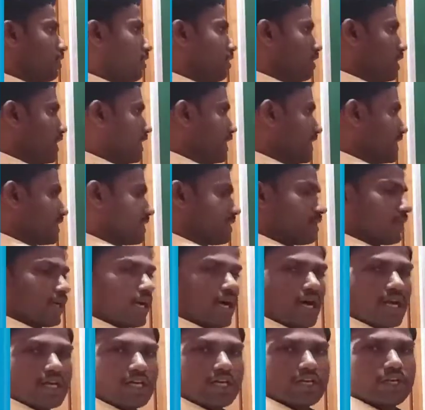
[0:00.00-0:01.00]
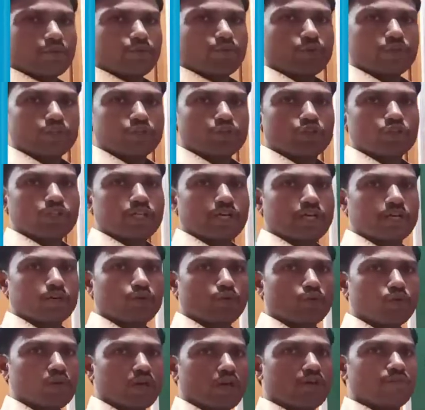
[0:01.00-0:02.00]
Yes, already we know the
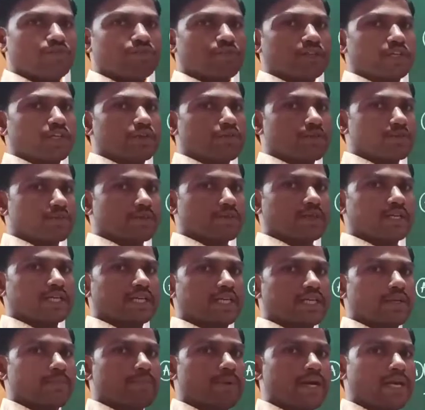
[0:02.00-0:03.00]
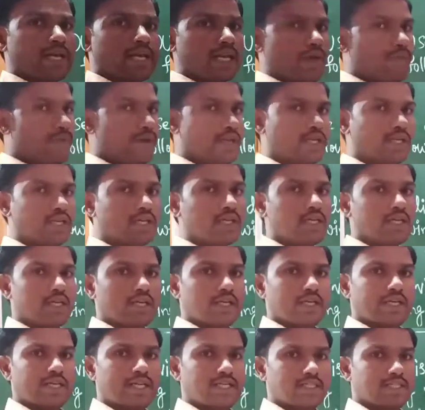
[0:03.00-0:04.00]
rule of divisibility by
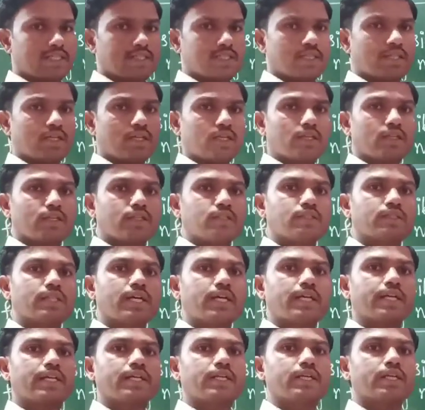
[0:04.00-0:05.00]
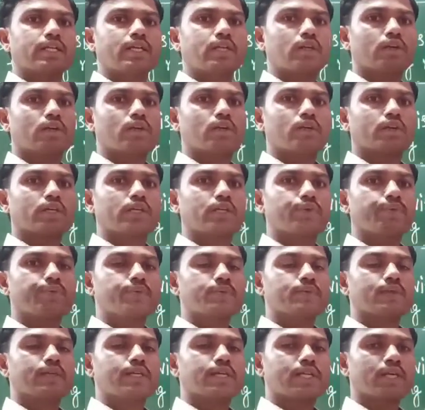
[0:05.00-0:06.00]
11. Yes, the
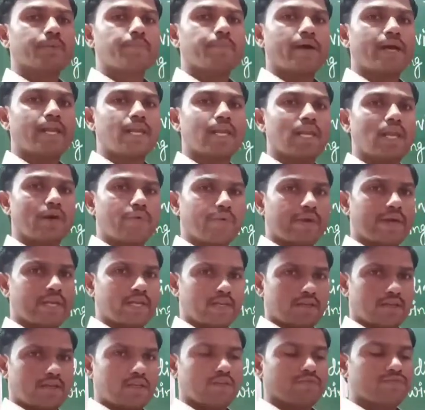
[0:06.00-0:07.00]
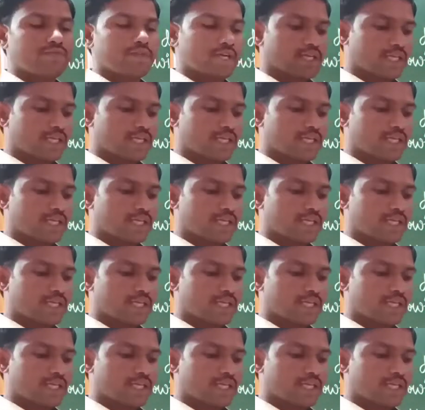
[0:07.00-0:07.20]
divisibility by 11, if the